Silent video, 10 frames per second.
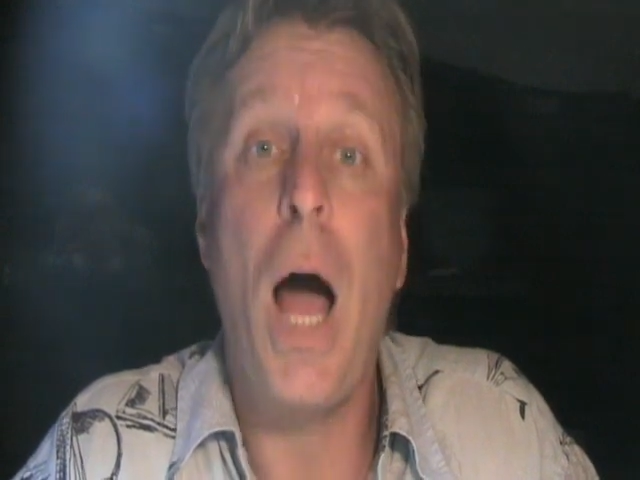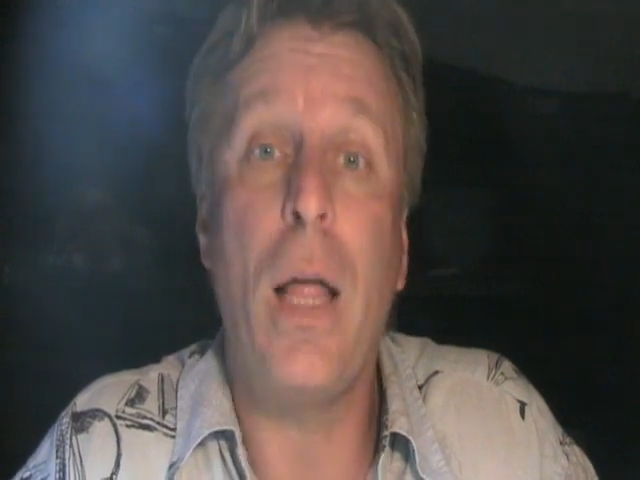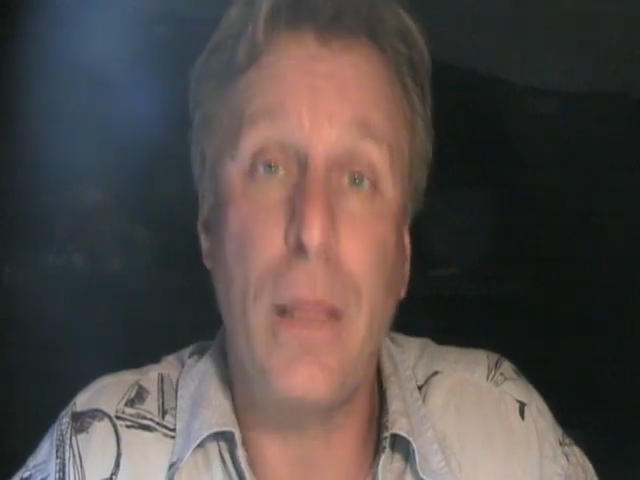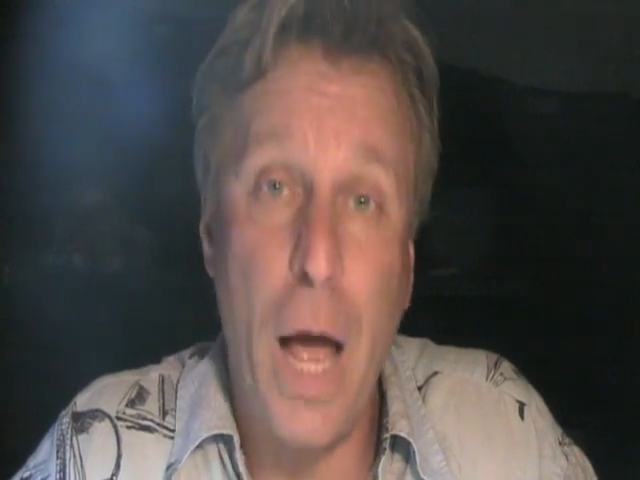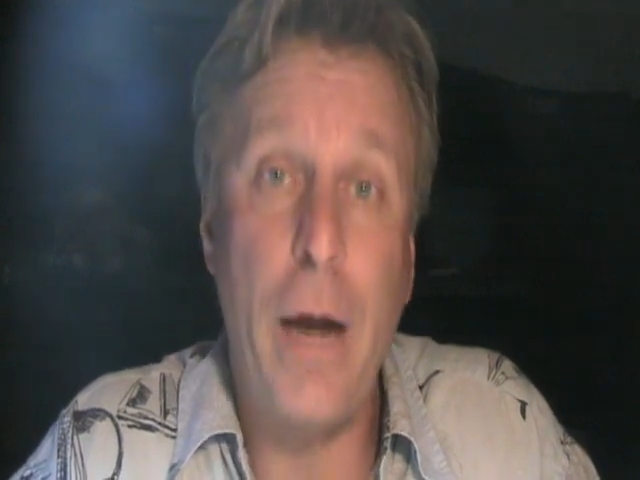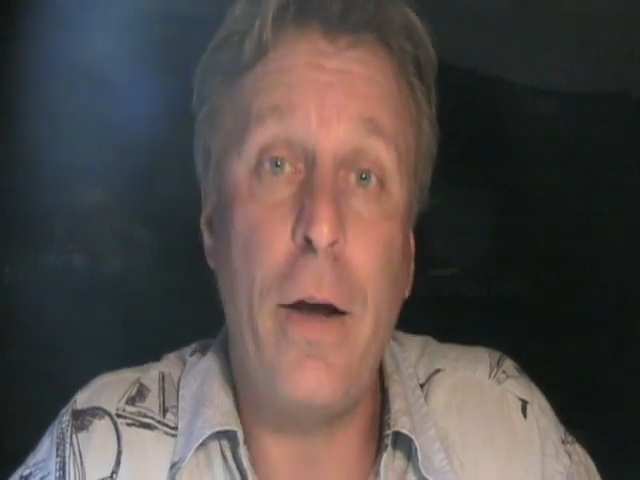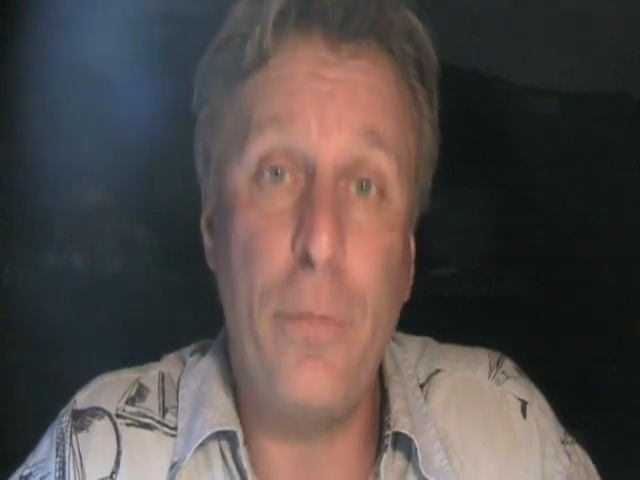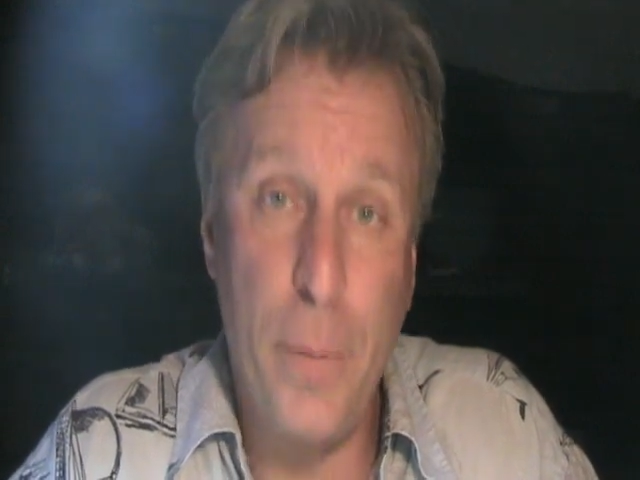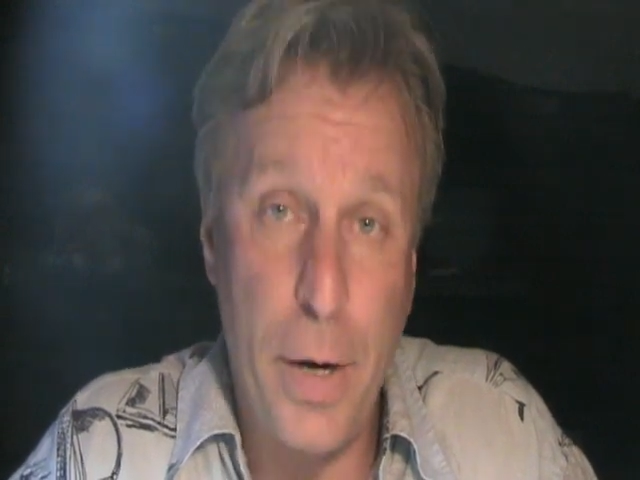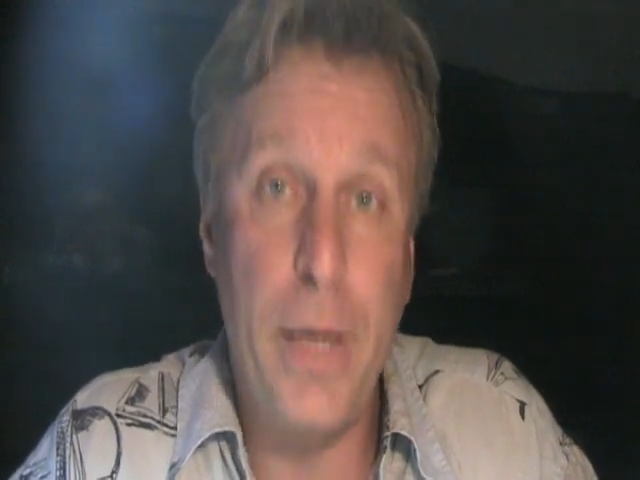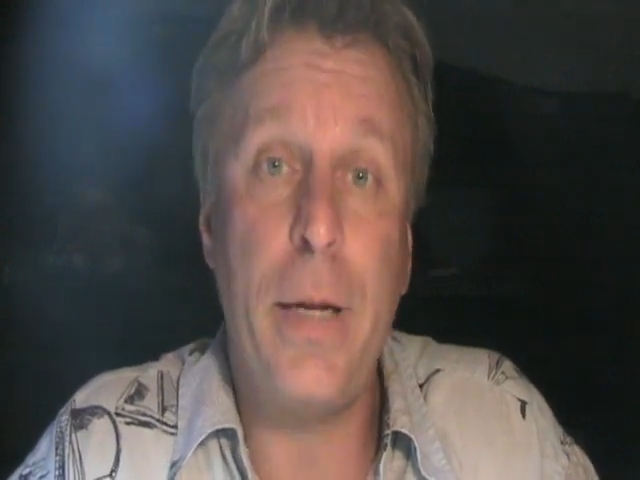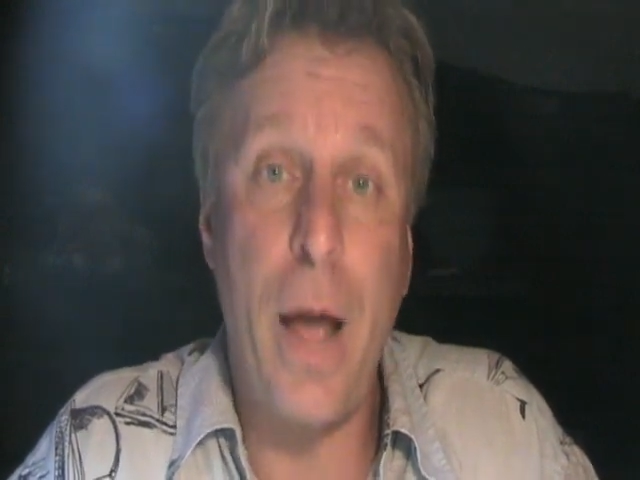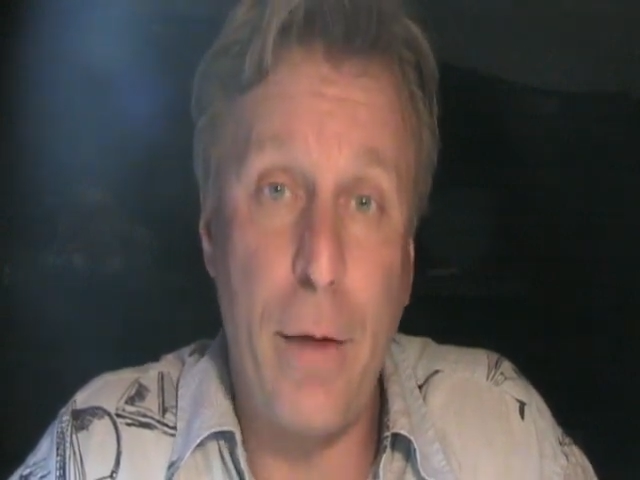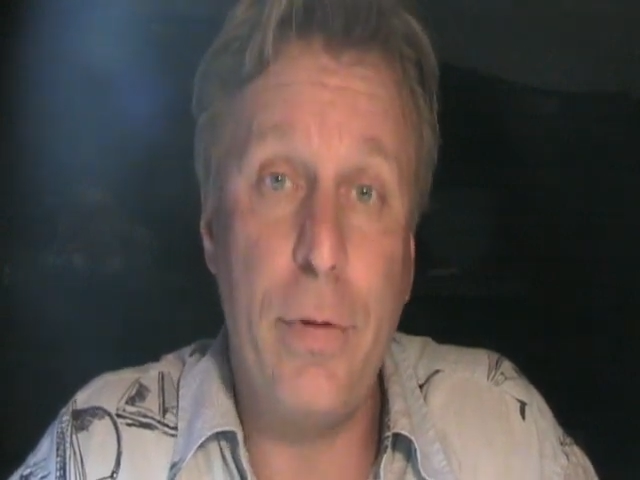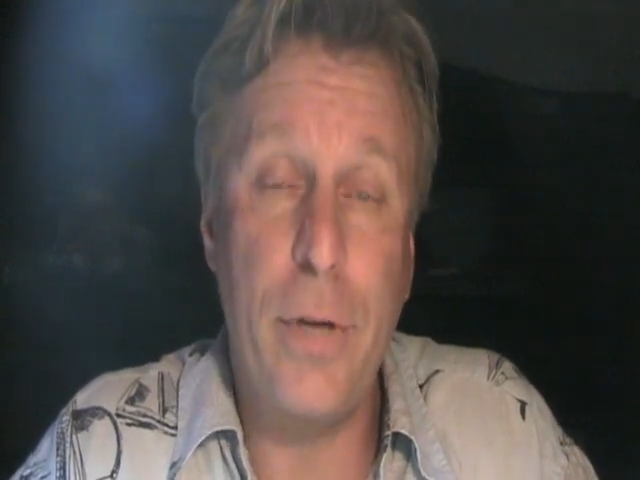a lot of money in
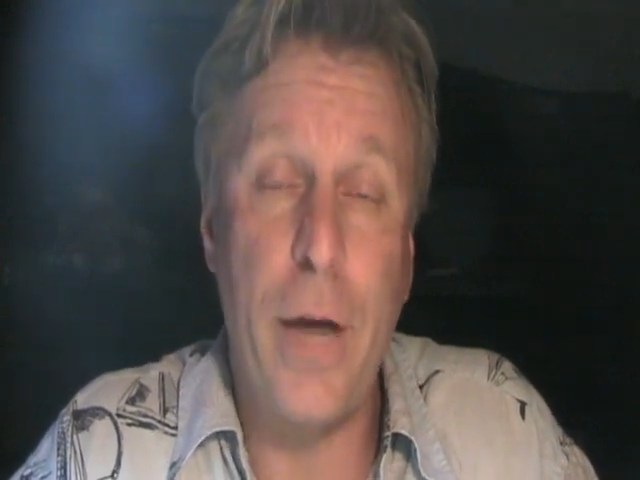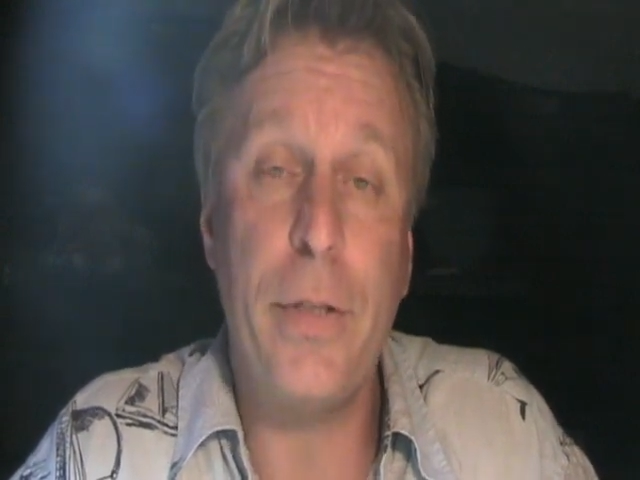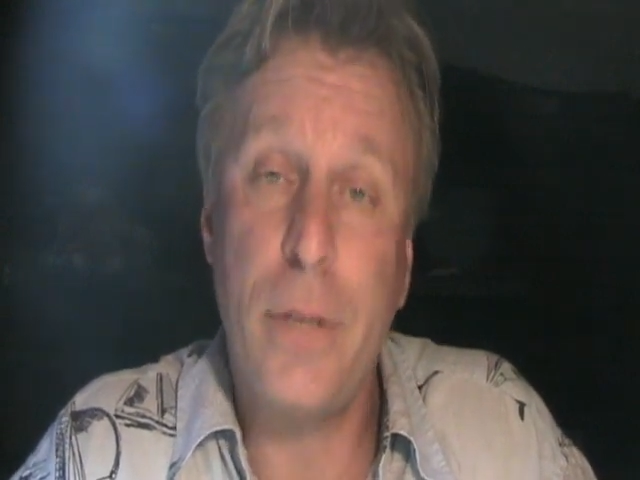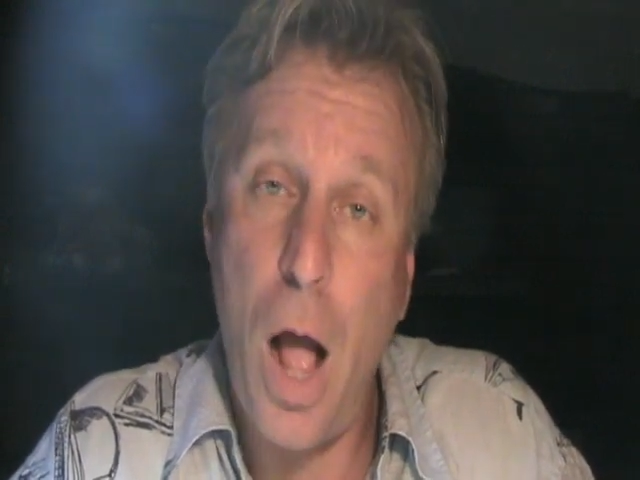advertising